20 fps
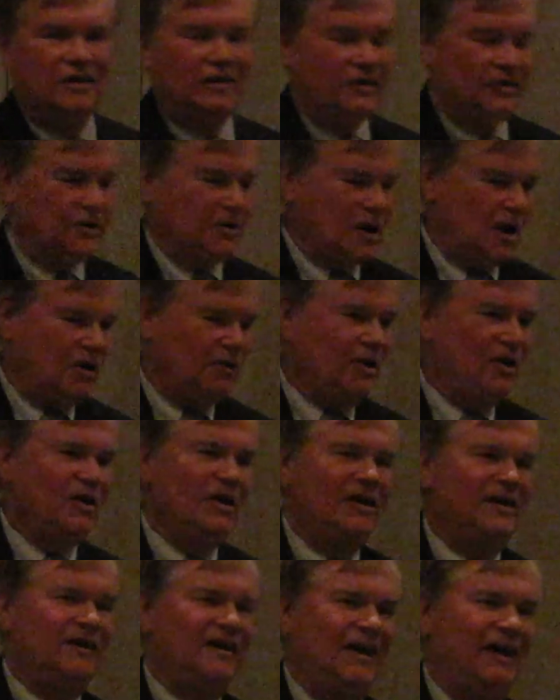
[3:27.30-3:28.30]

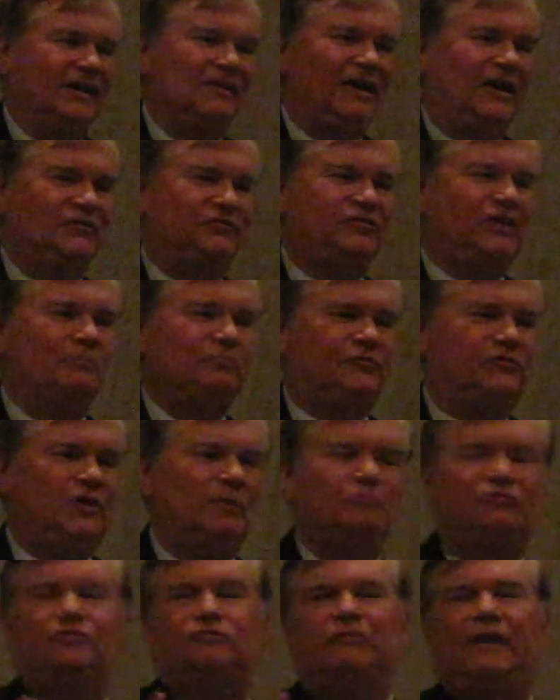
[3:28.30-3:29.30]
and
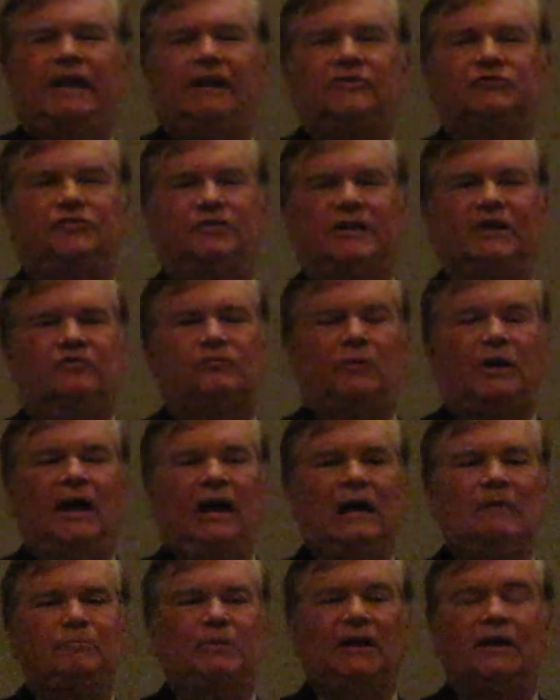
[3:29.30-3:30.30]
some strange things were
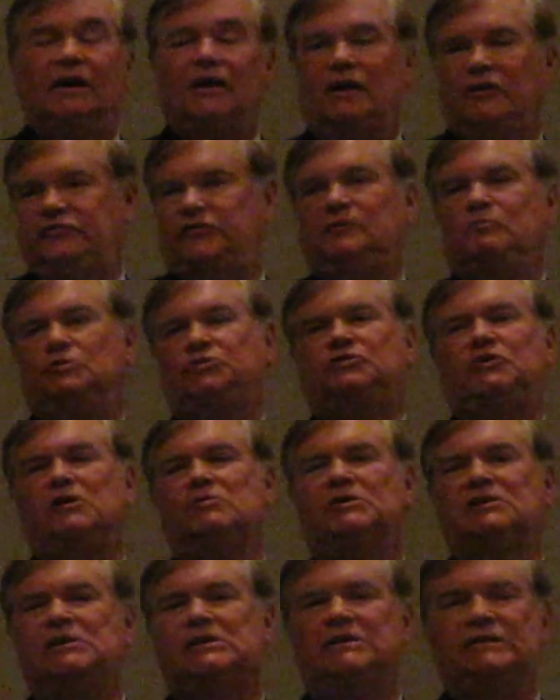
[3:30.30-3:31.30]
happening, and I said, "What's
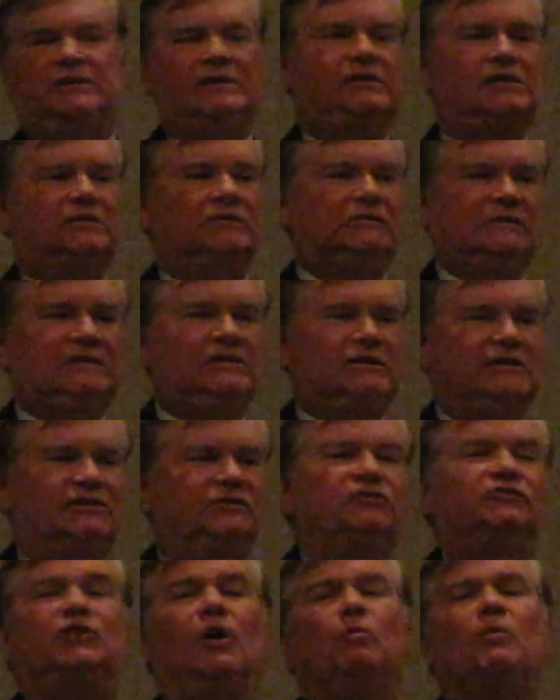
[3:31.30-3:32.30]
going on here?" He
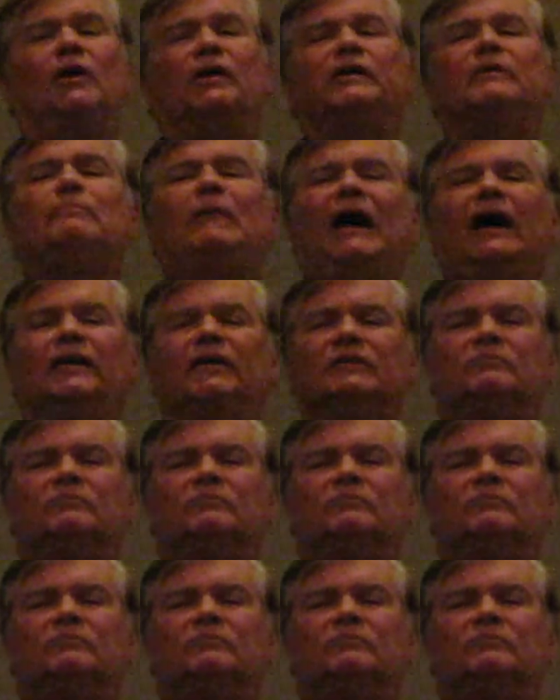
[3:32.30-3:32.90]
said, "Don't worry about